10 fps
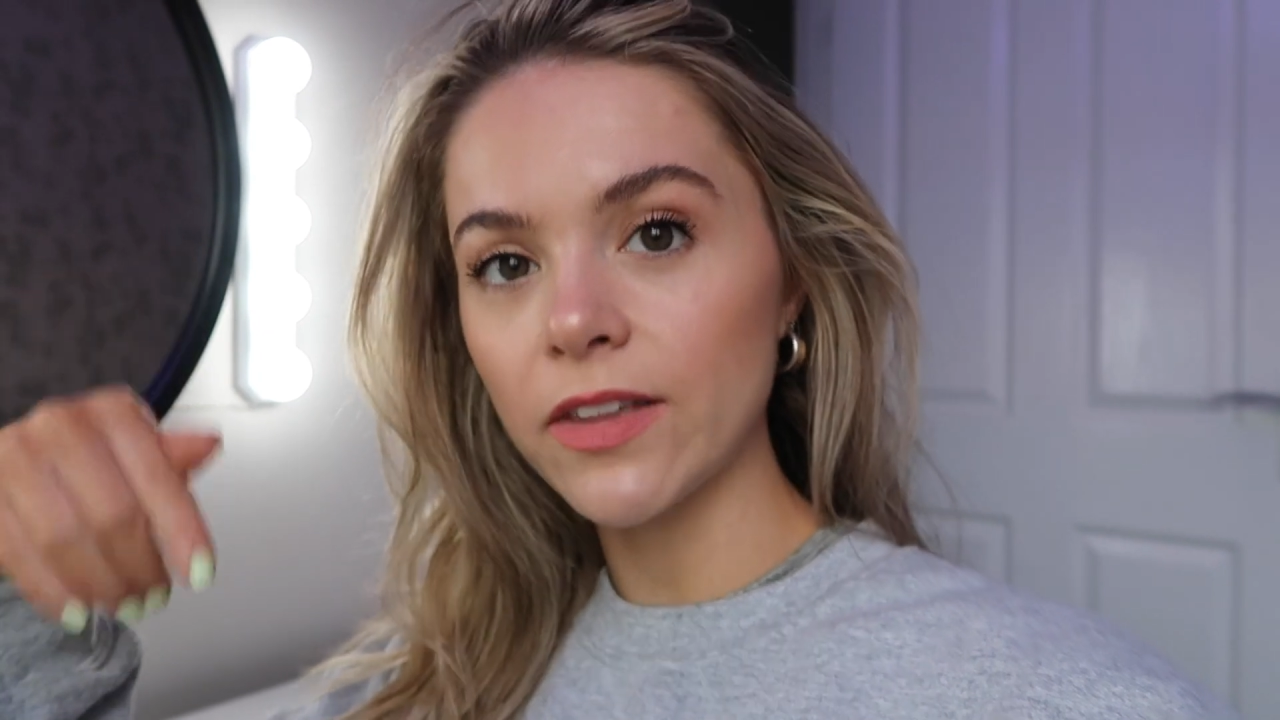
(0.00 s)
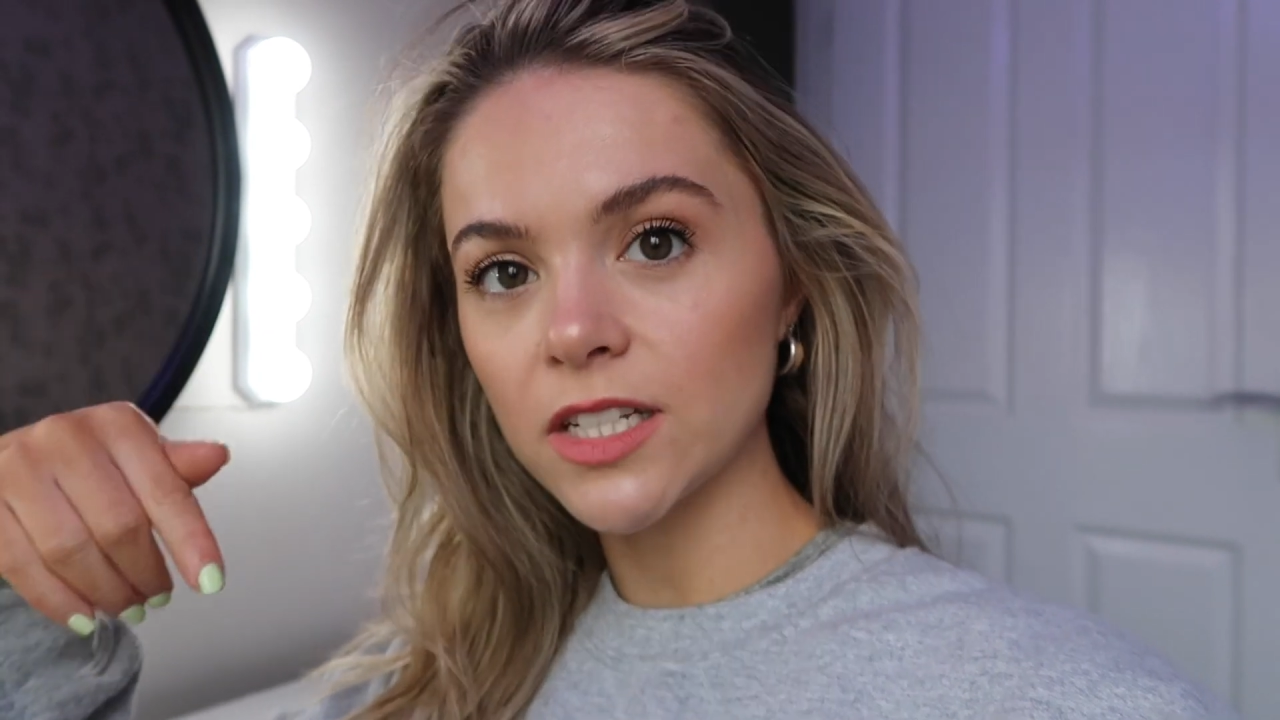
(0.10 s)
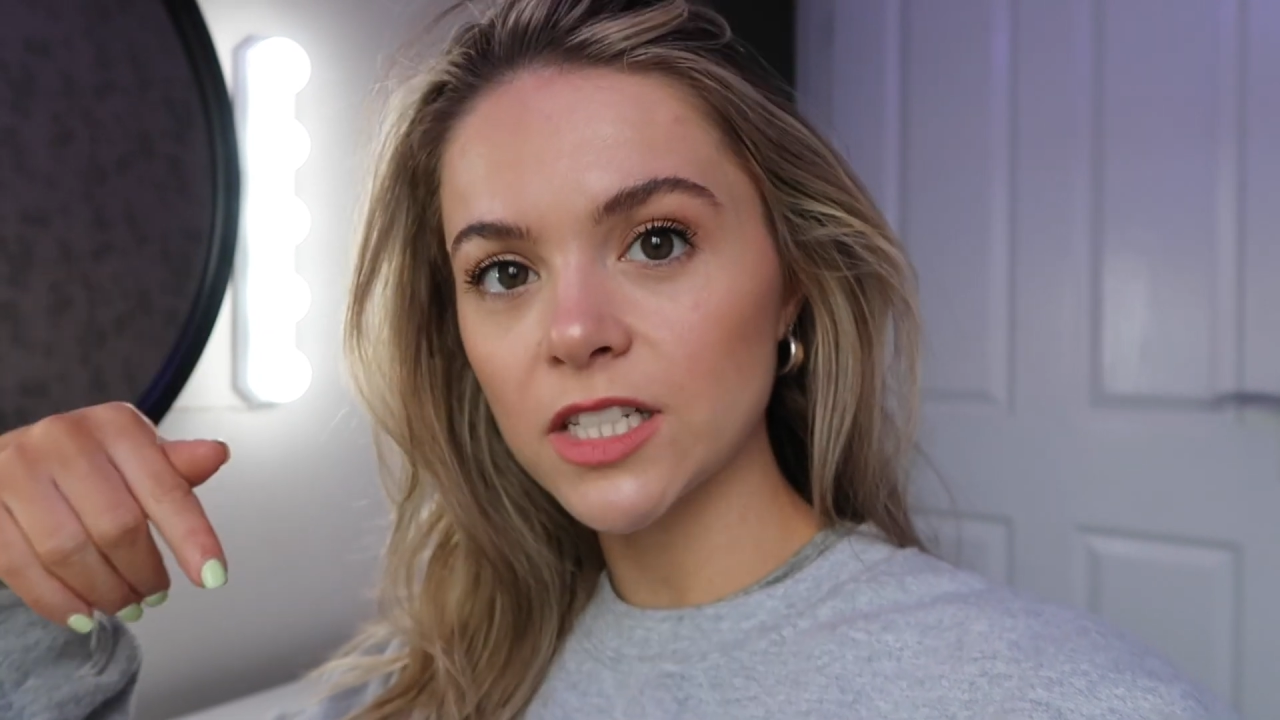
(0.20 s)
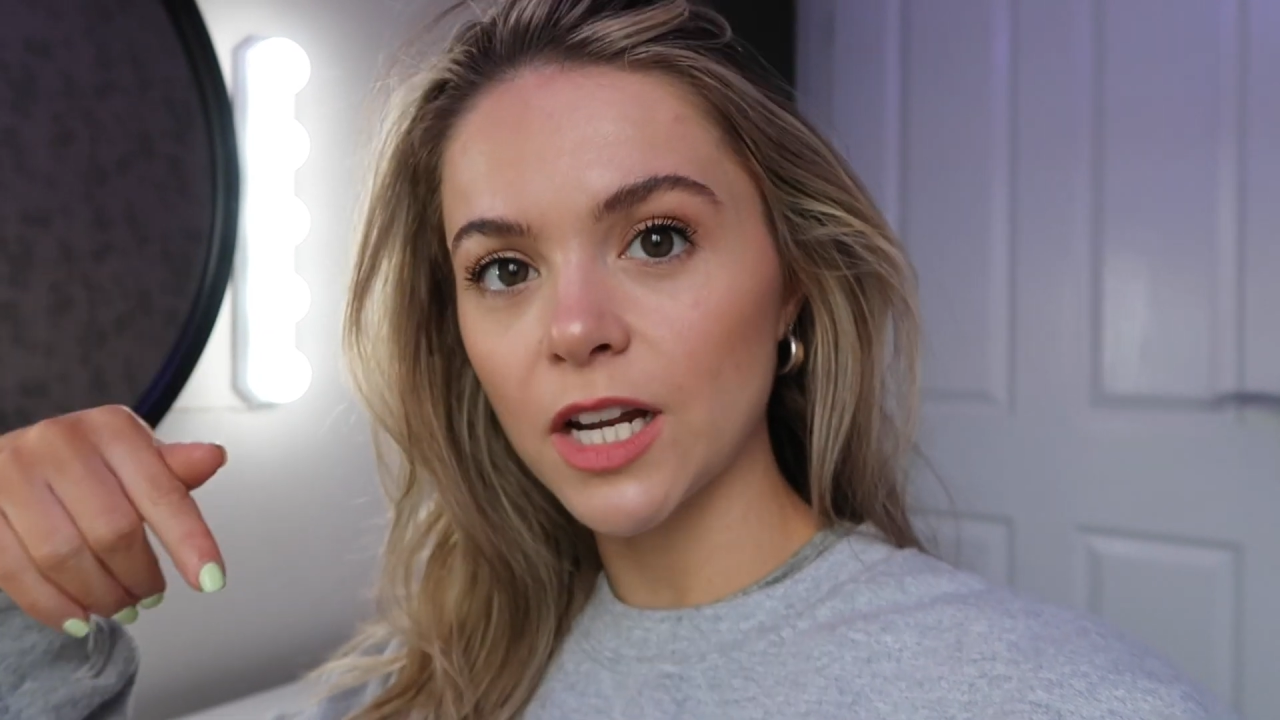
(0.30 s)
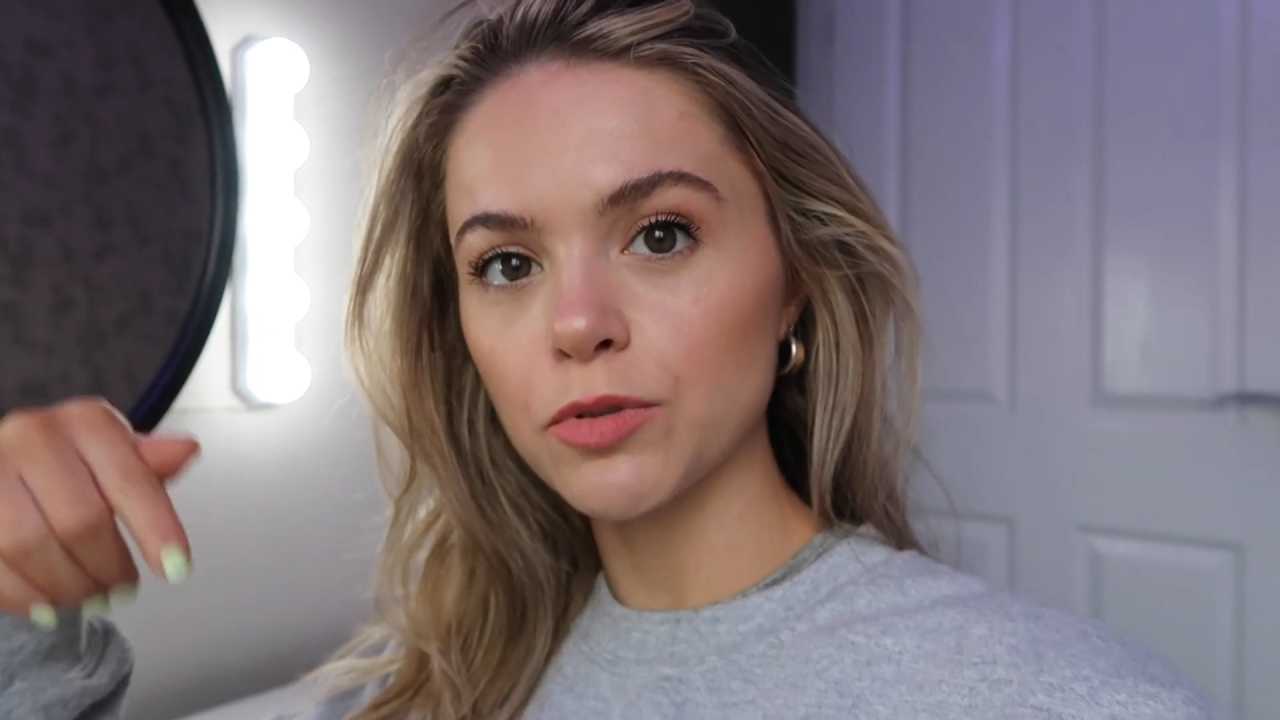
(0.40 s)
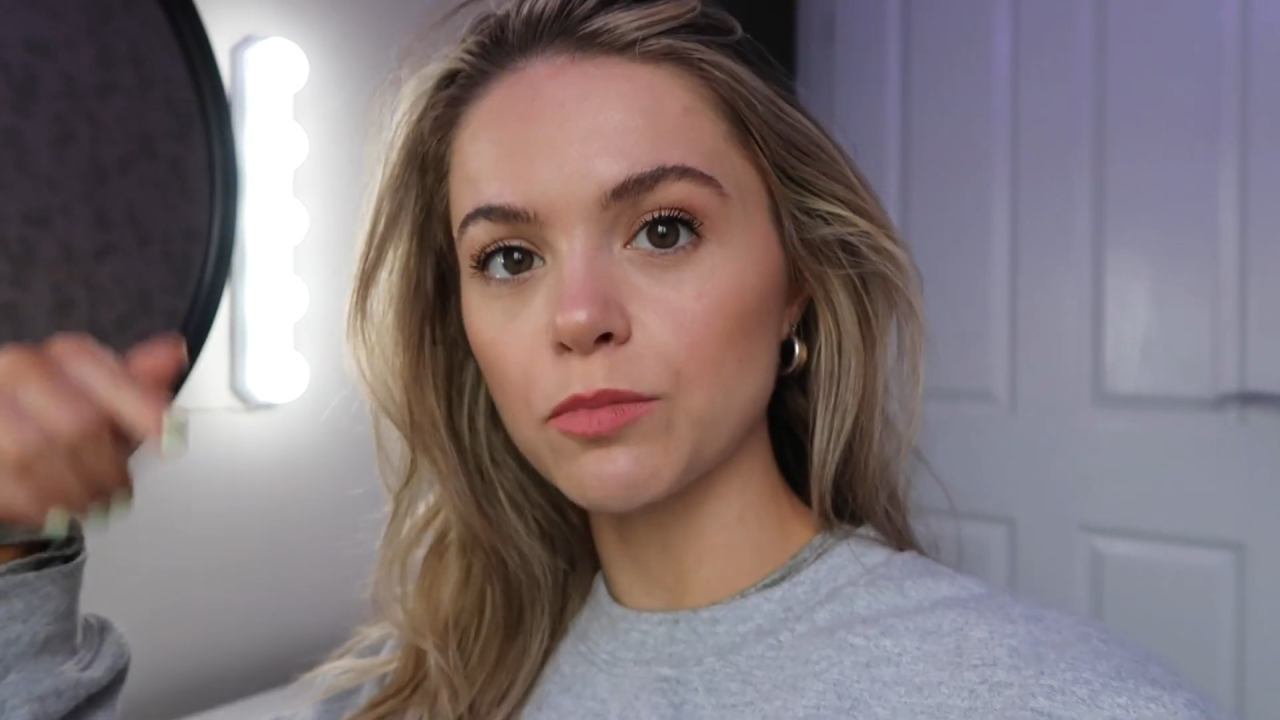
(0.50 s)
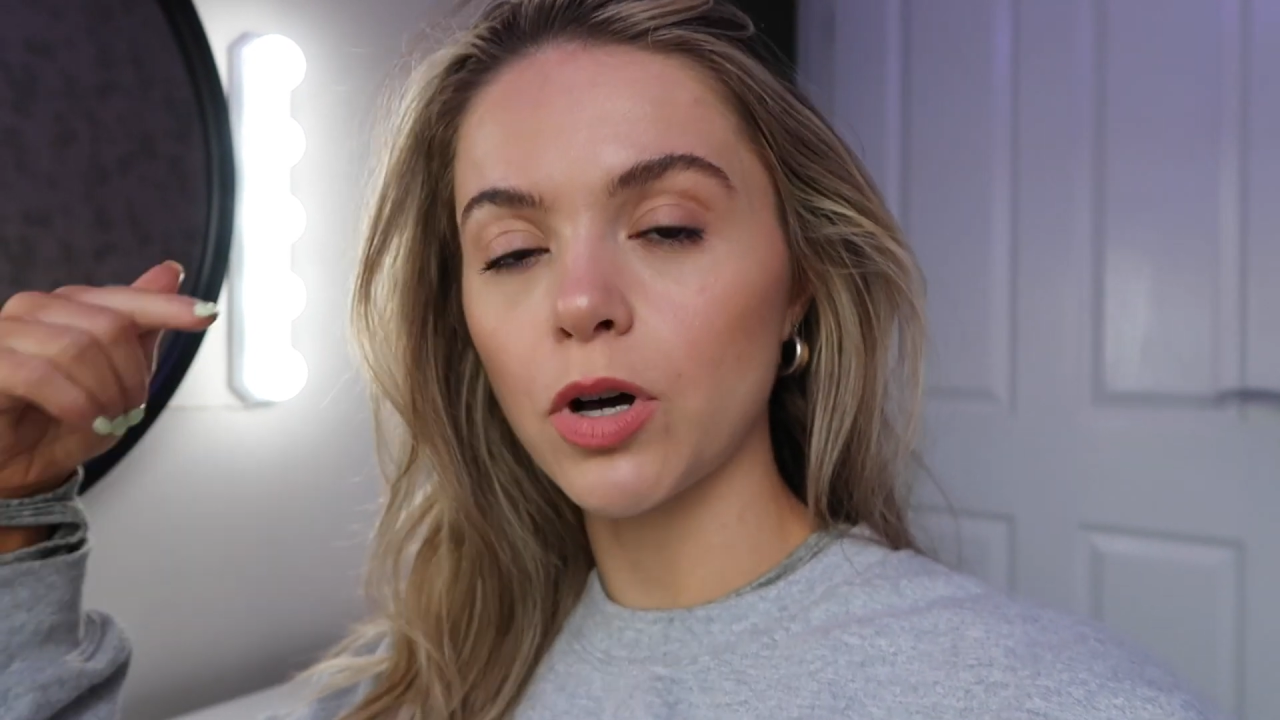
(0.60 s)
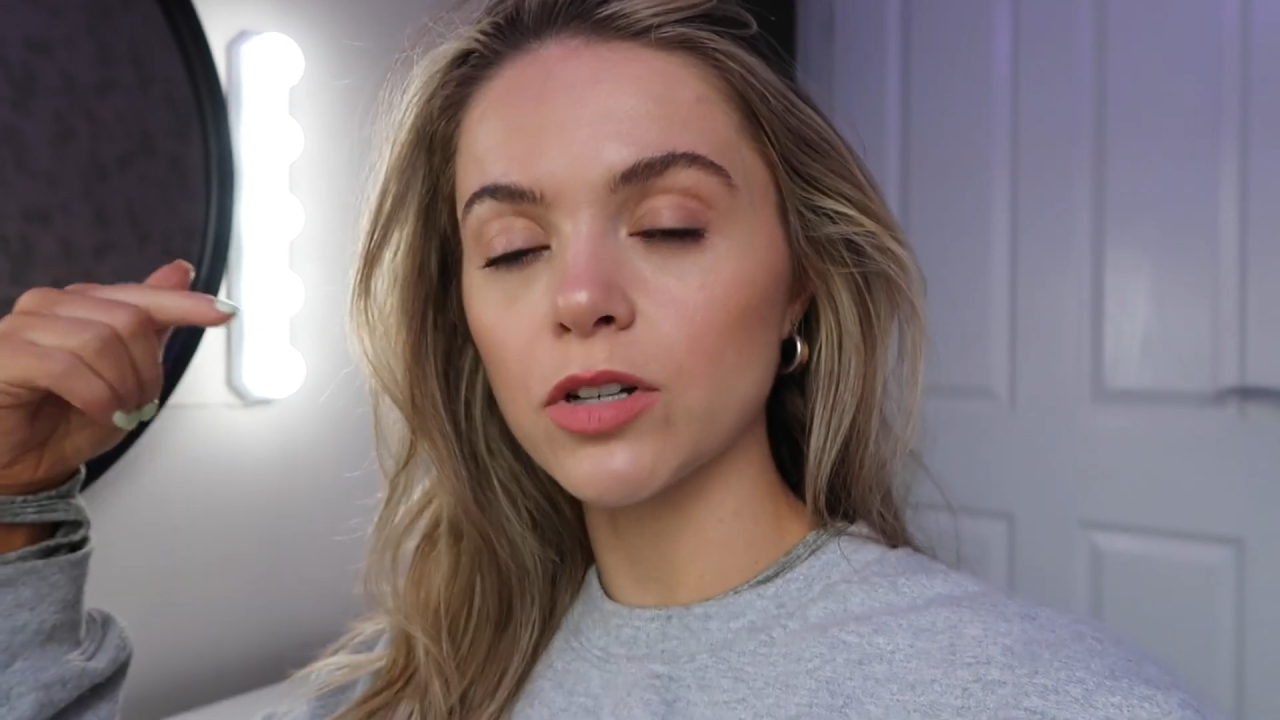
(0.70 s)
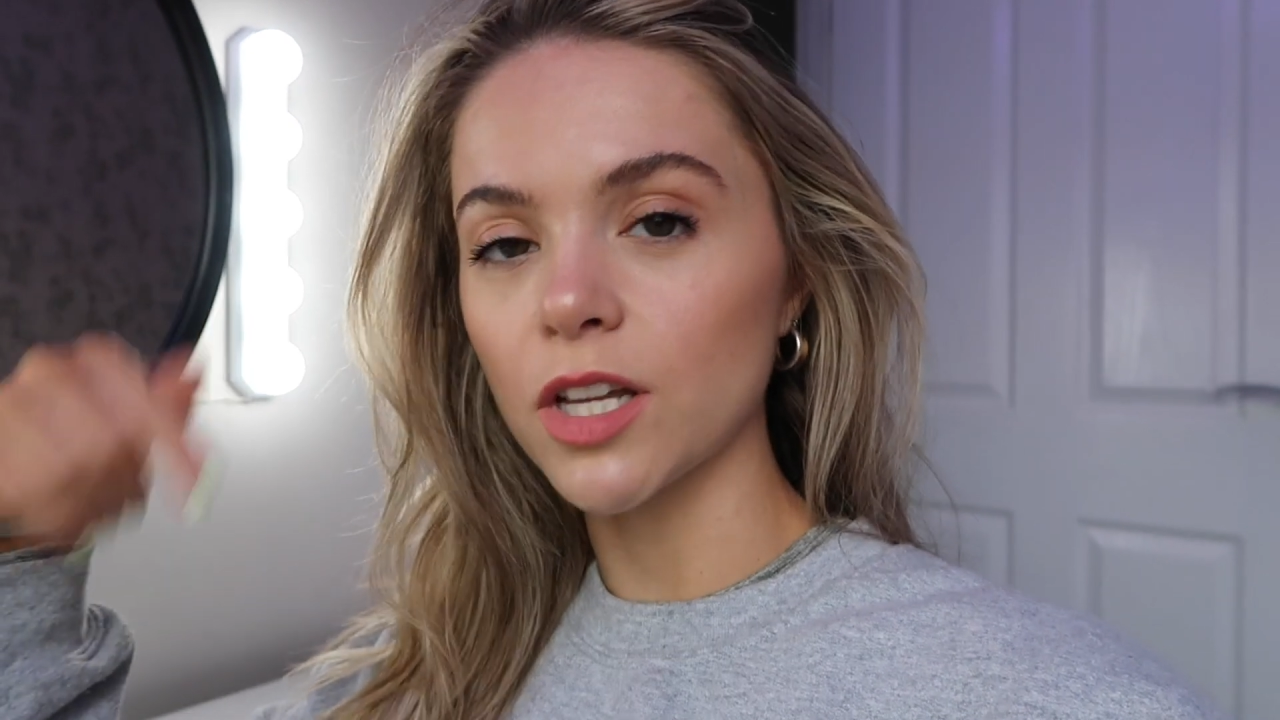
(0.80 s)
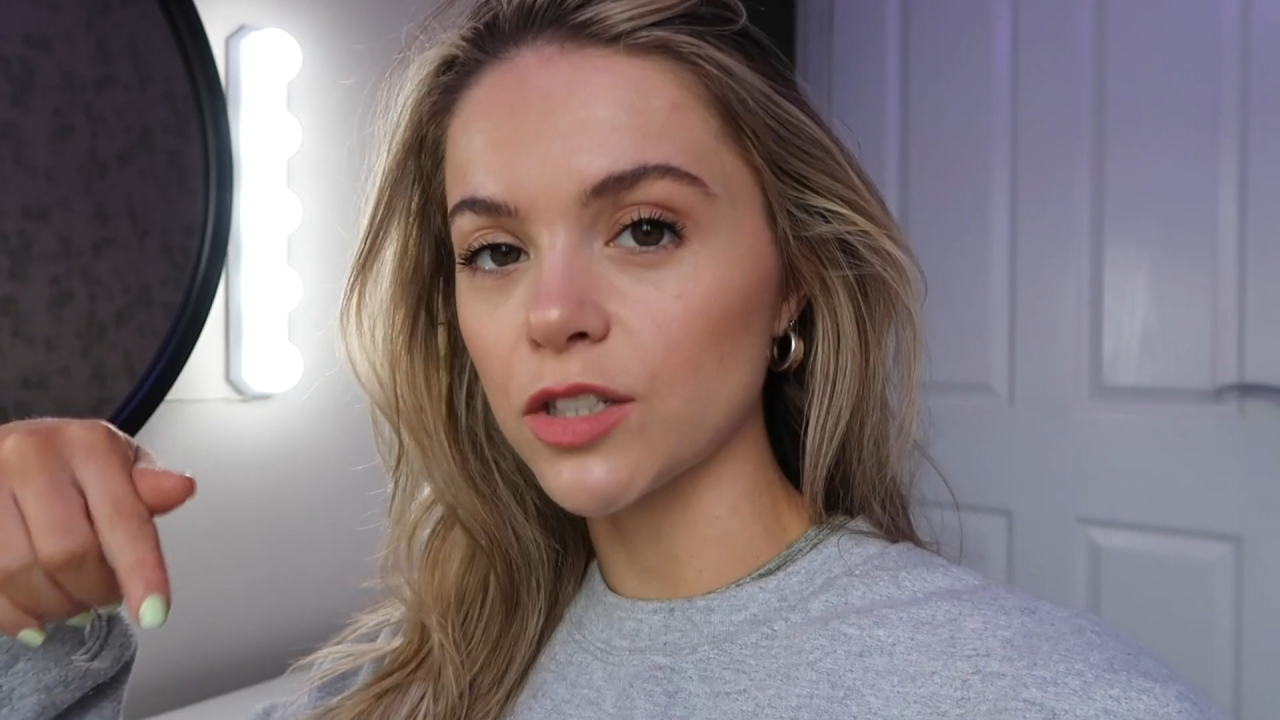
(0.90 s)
the description box